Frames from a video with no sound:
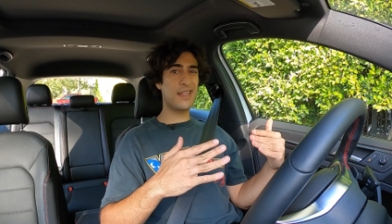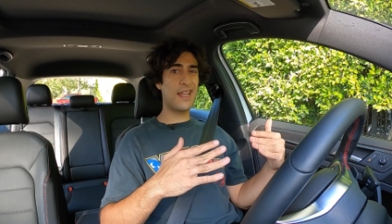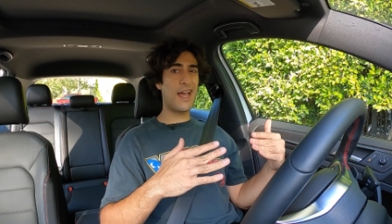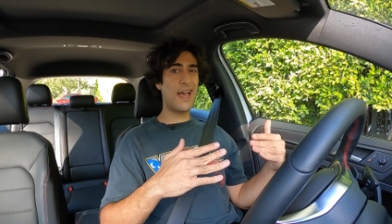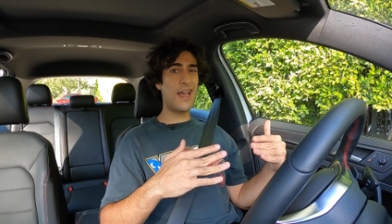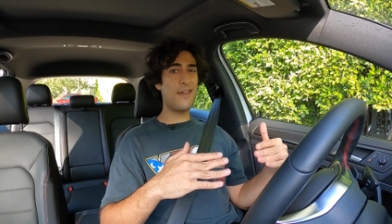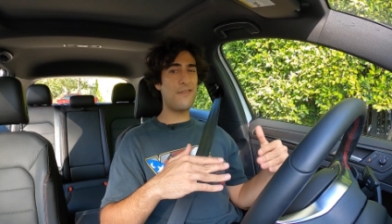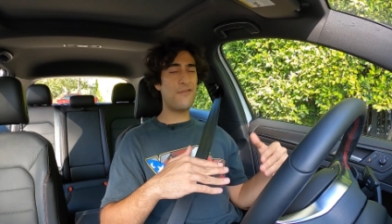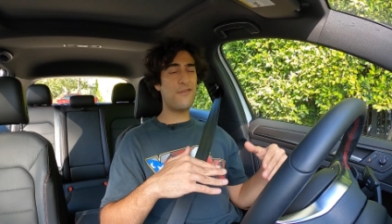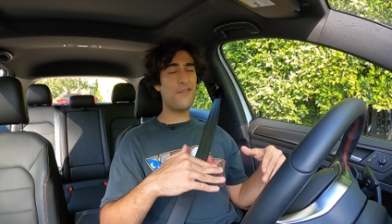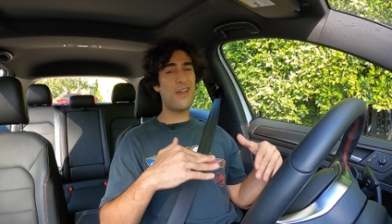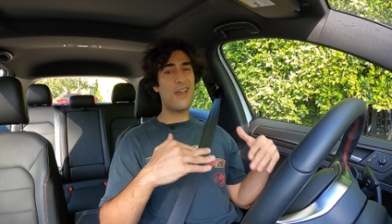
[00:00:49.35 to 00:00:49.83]

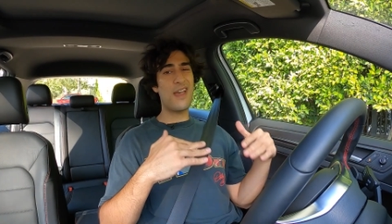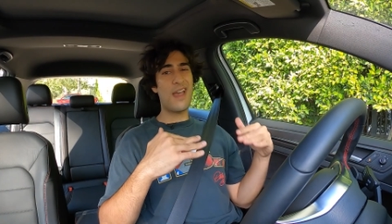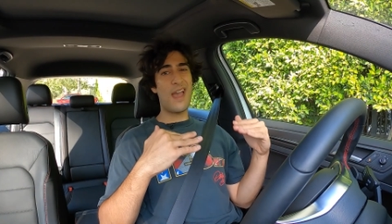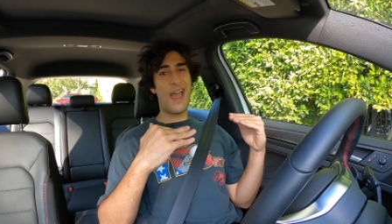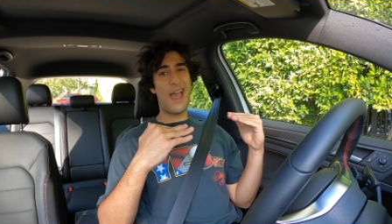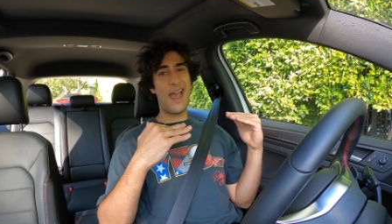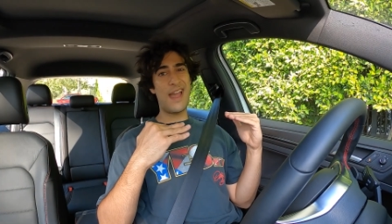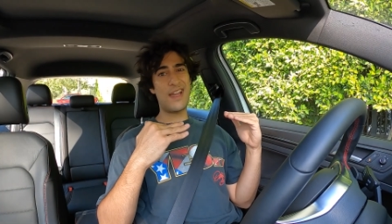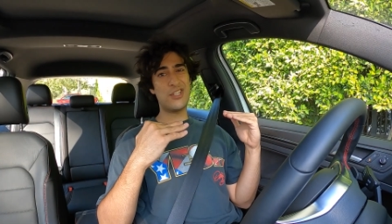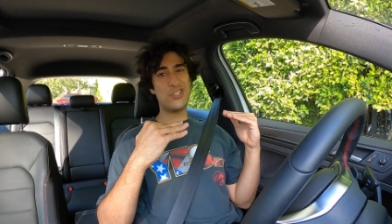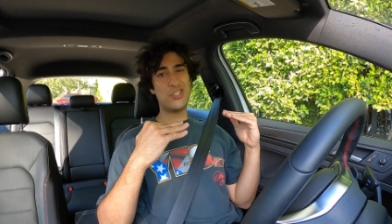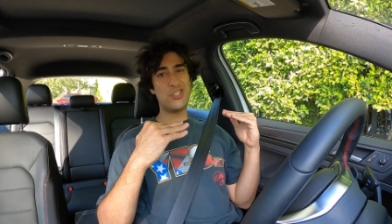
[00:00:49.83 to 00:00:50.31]
life
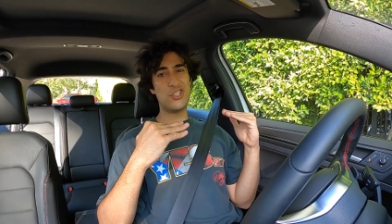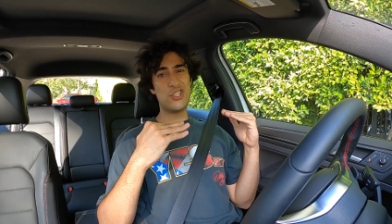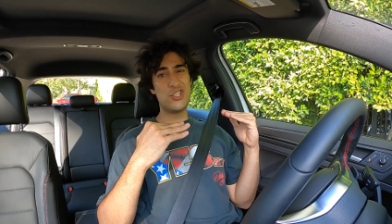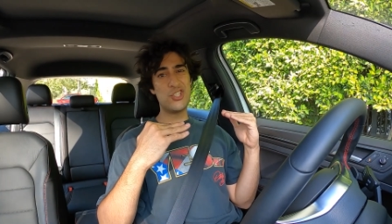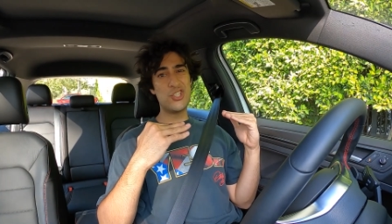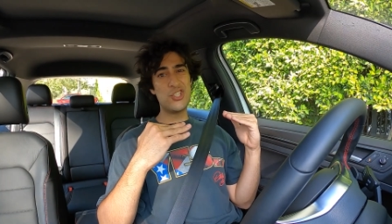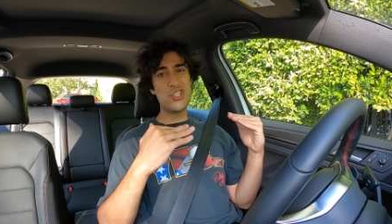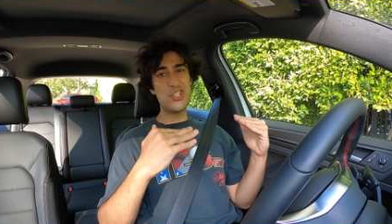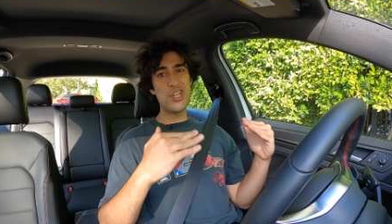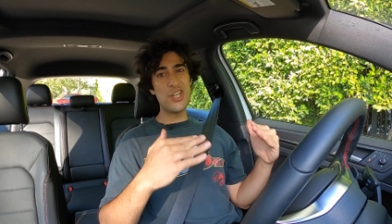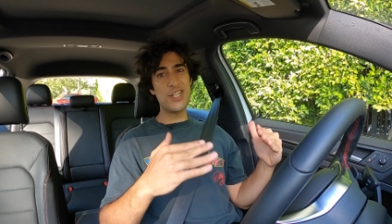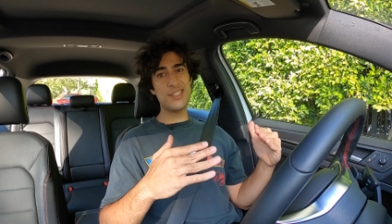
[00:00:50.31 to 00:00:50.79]
at
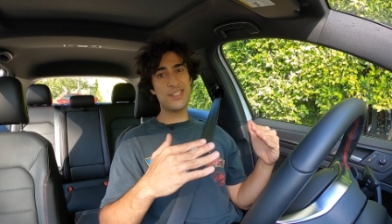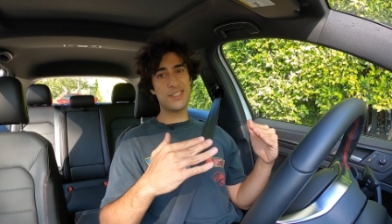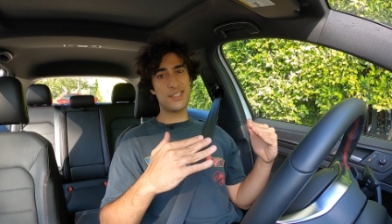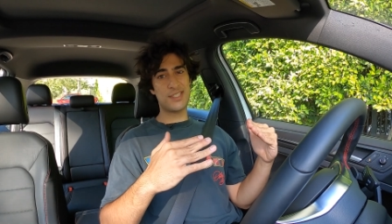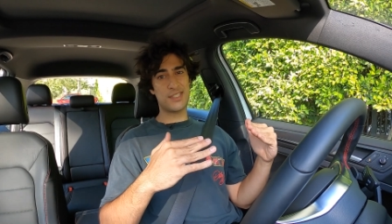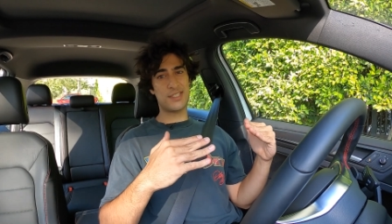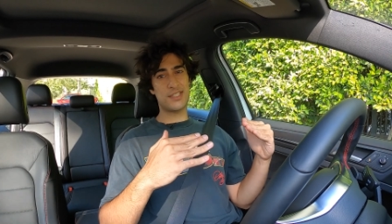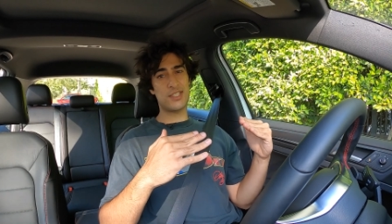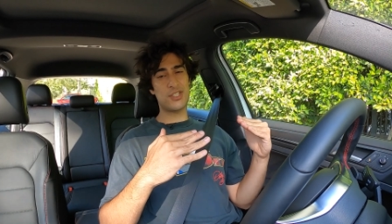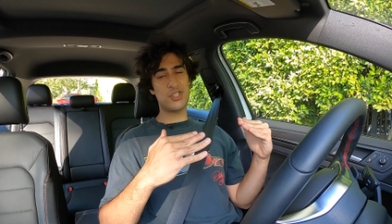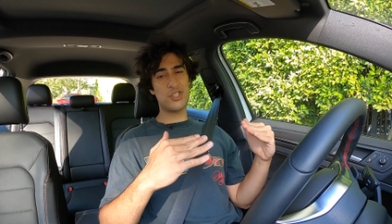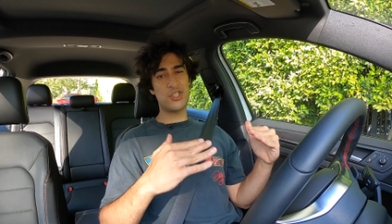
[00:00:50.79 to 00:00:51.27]

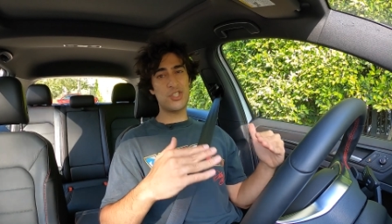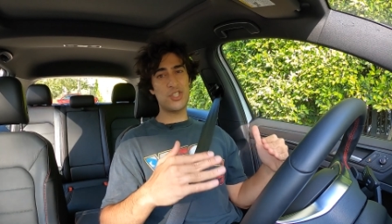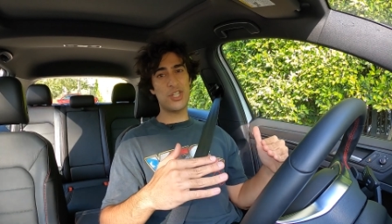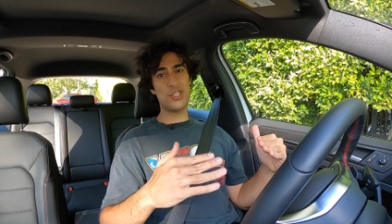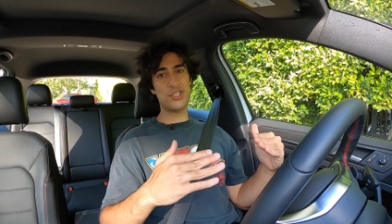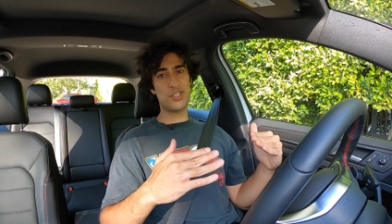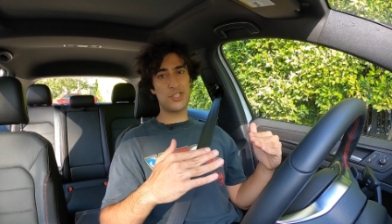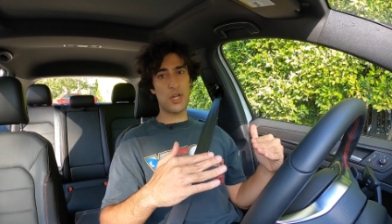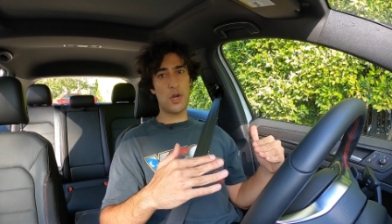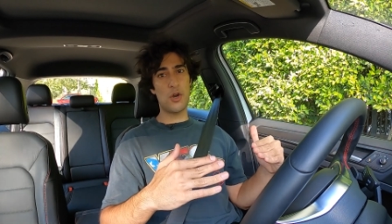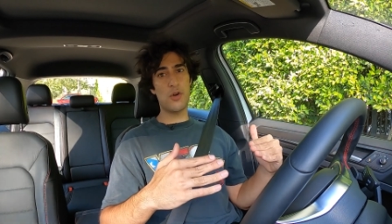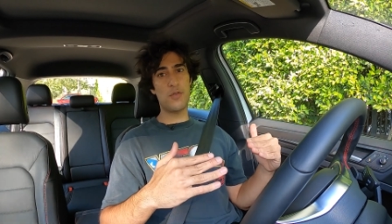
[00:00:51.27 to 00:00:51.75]
just
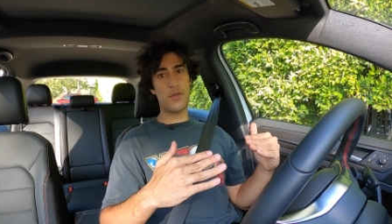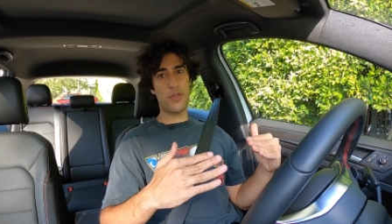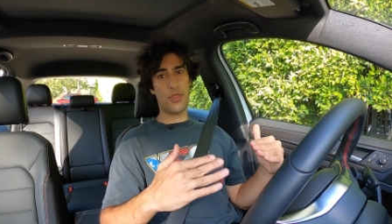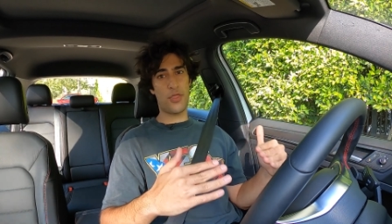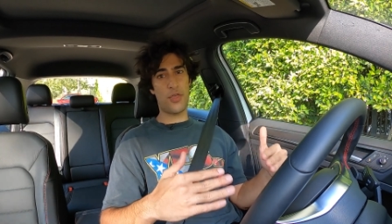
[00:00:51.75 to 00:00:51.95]
over